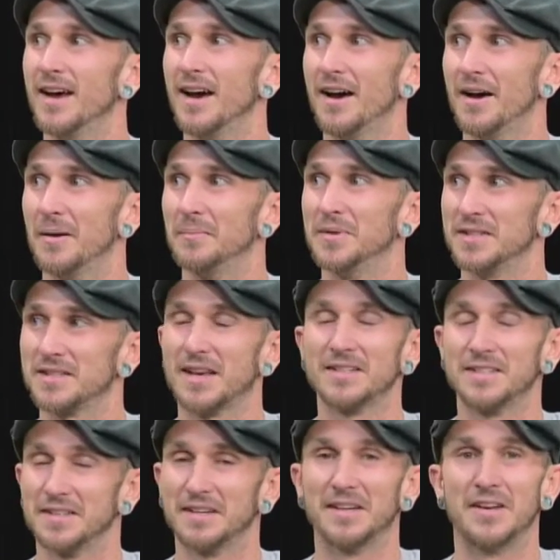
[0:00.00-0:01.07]
um,
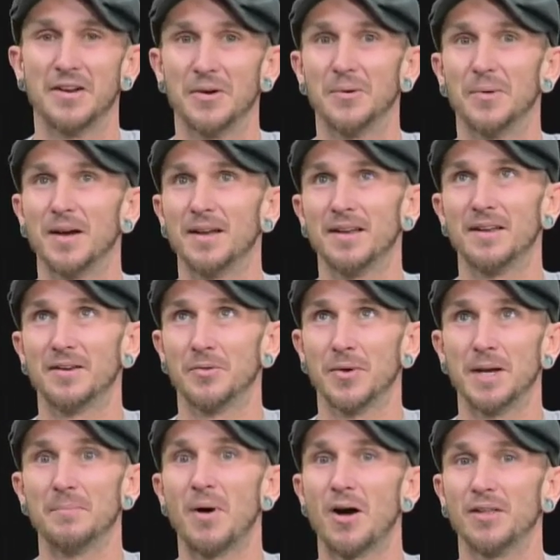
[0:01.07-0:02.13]
discussing, you know,
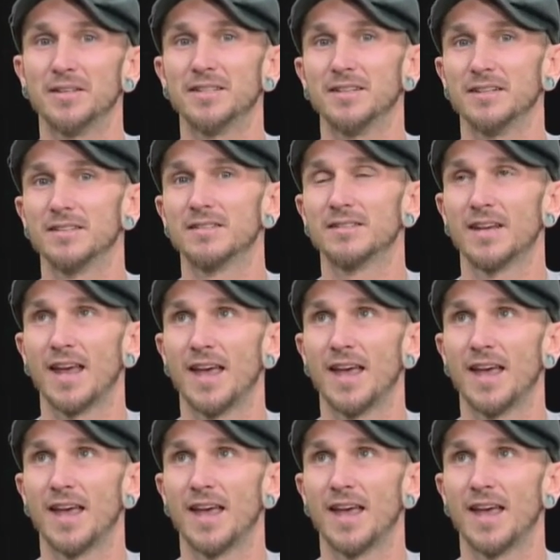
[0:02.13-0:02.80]
Green politics